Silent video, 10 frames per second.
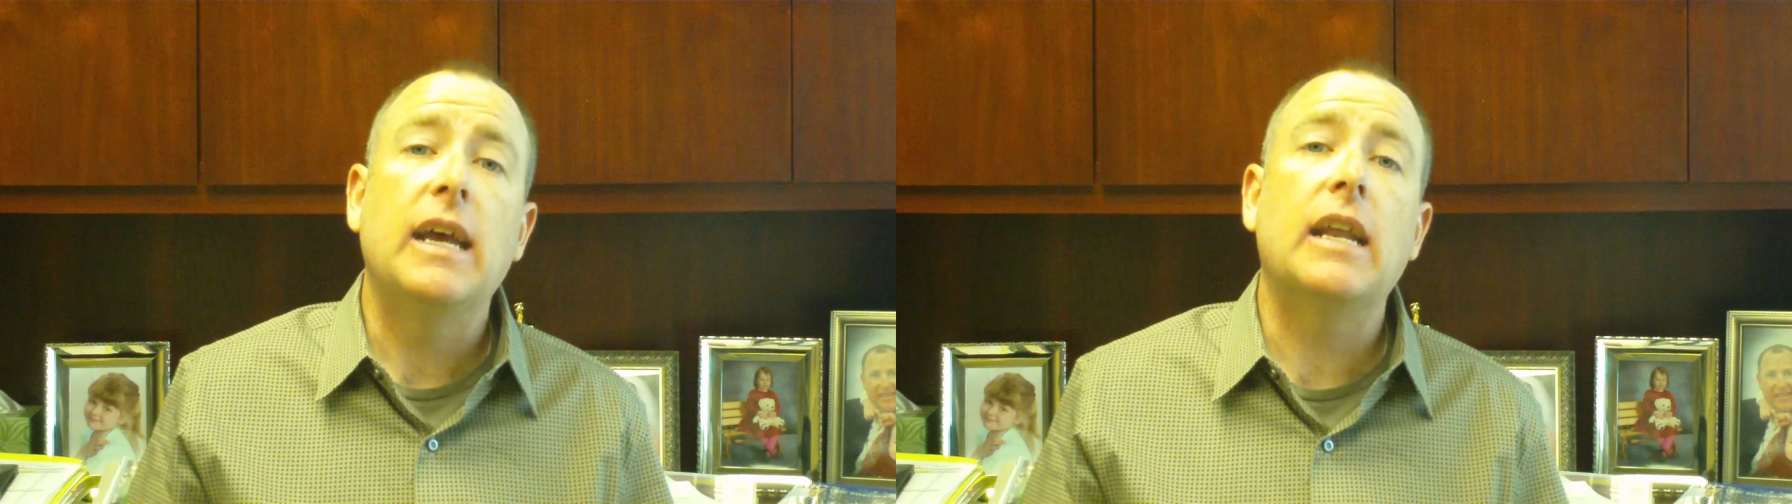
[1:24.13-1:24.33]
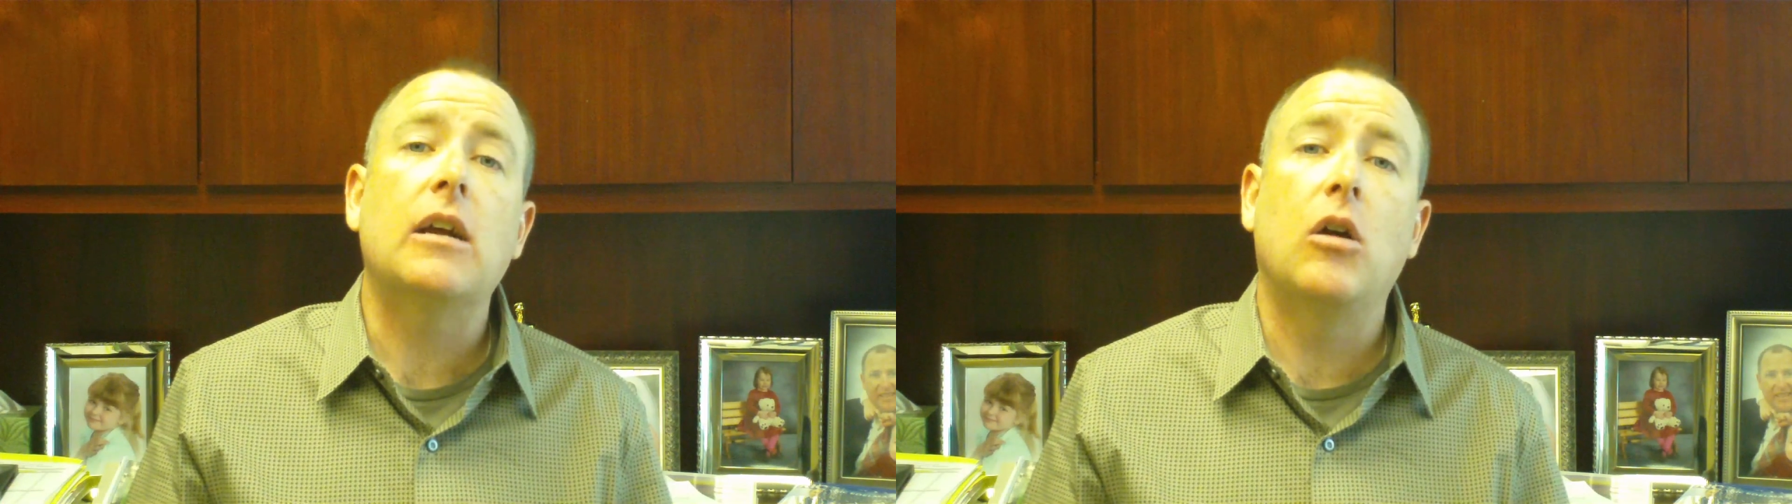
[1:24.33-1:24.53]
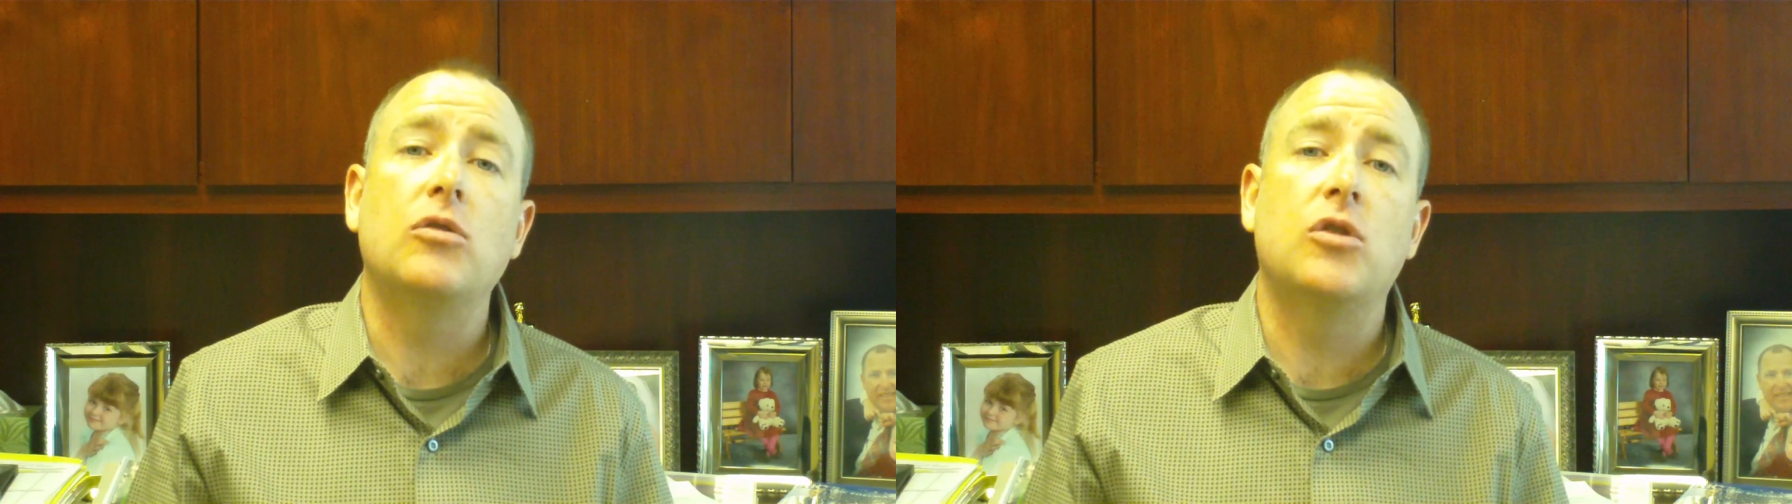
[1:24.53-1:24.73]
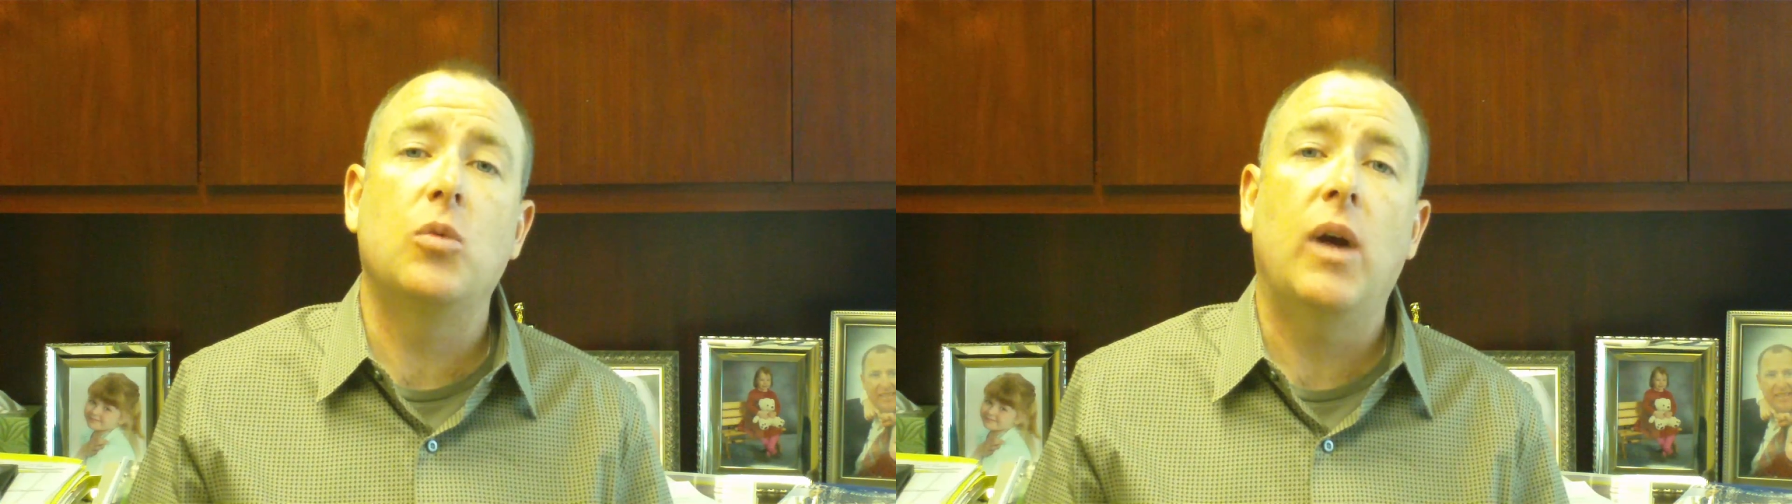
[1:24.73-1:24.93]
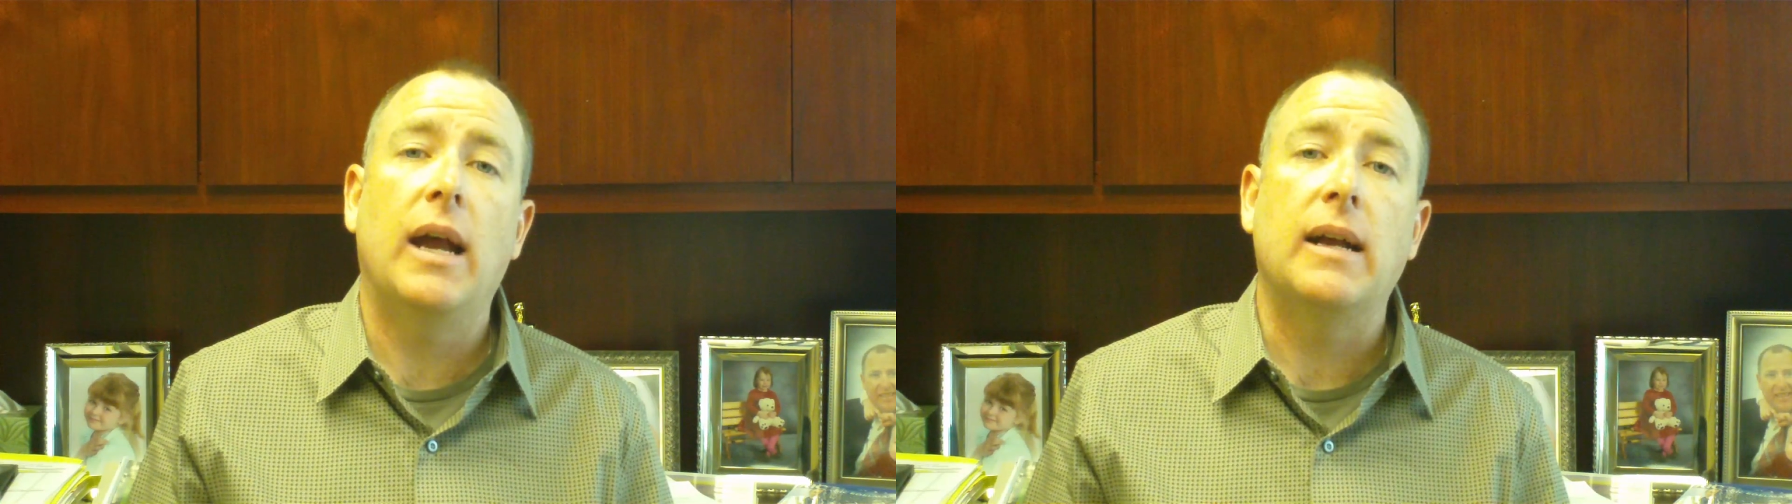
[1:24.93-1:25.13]
and it goes
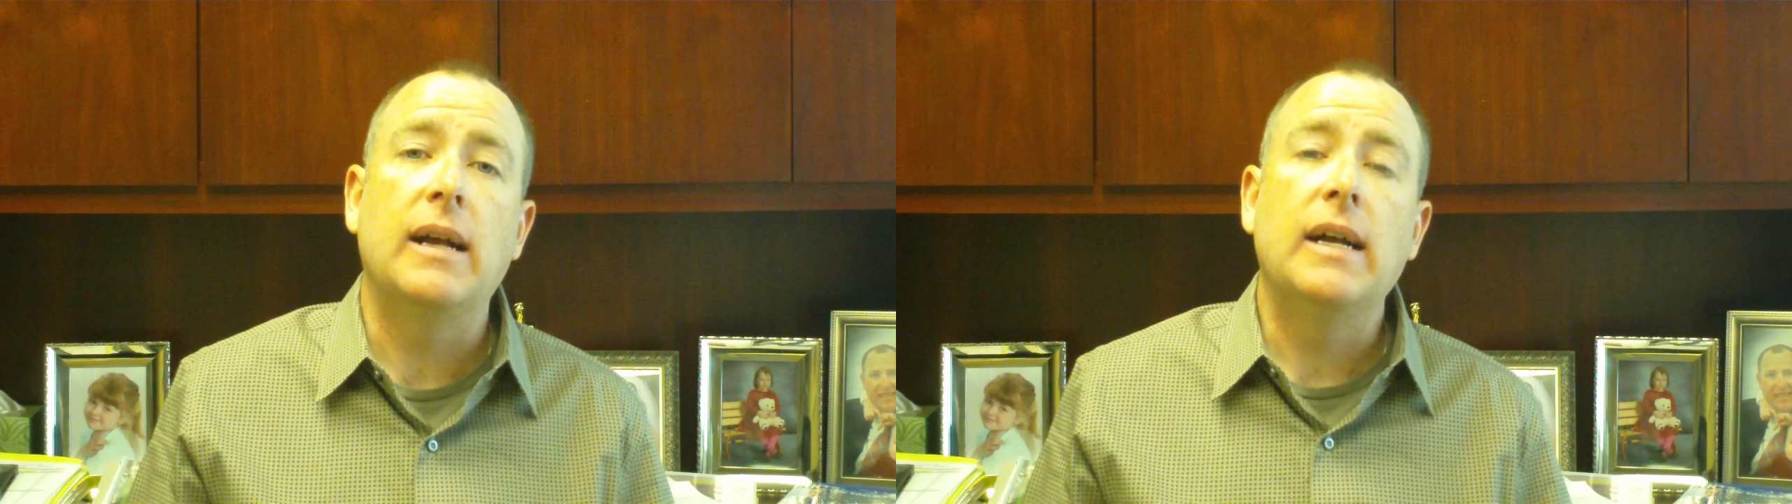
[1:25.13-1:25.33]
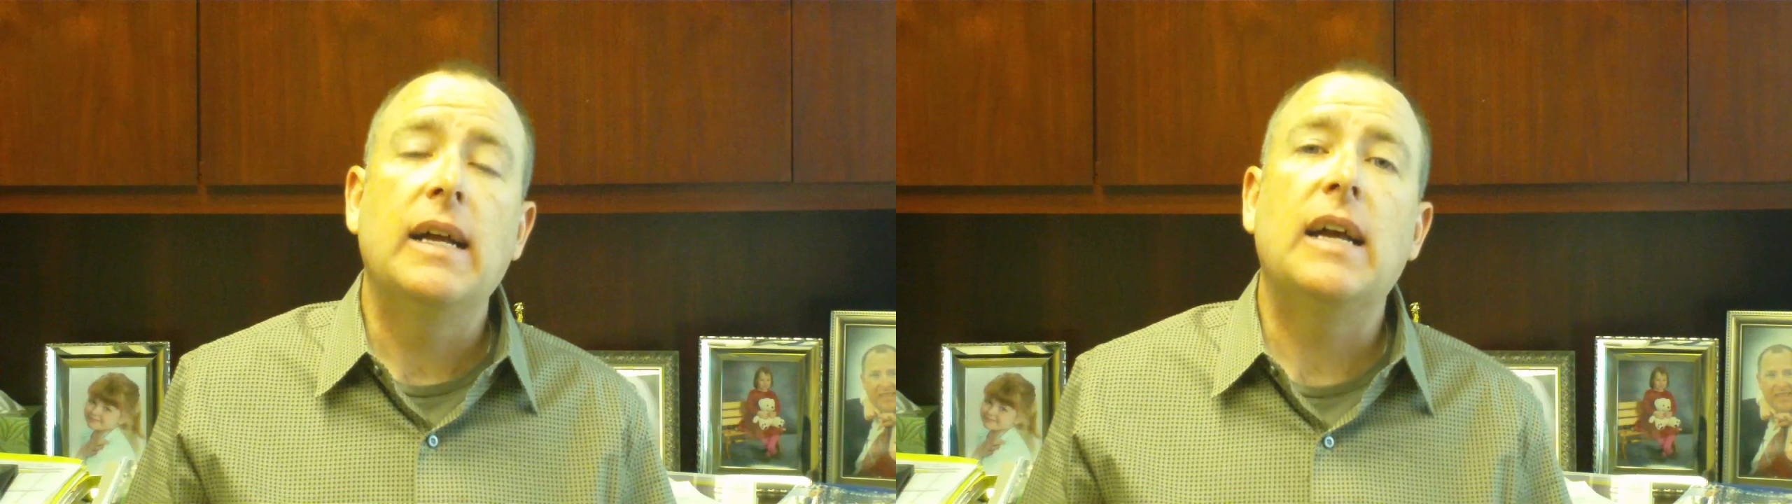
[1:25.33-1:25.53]
away,